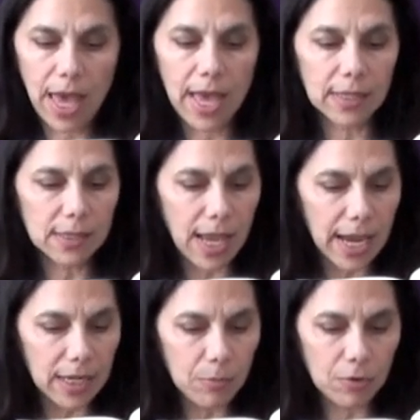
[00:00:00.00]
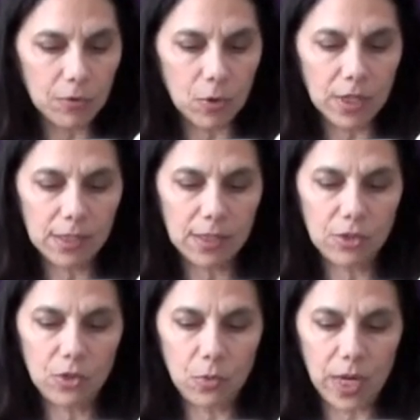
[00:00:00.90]
anxiety-provoking
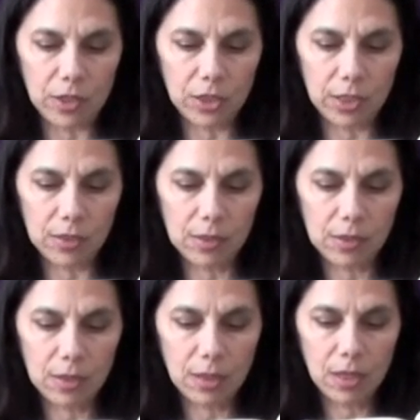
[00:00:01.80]
situations,